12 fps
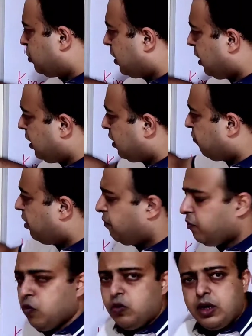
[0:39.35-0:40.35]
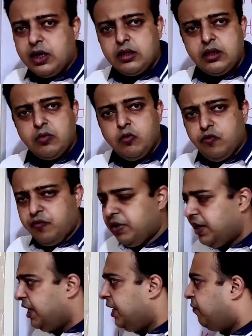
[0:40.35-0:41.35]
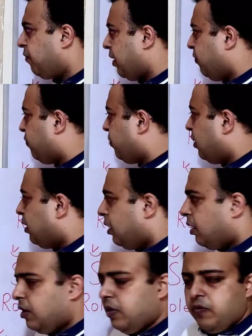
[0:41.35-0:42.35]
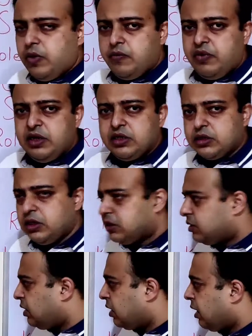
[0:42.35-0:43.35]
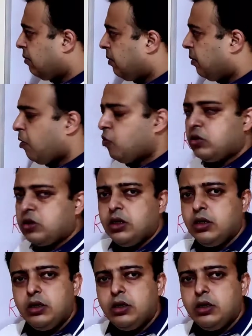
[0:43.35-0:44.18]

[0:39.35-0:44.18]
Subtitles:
Earlier we have looked at the move ed5 when we discussed the game about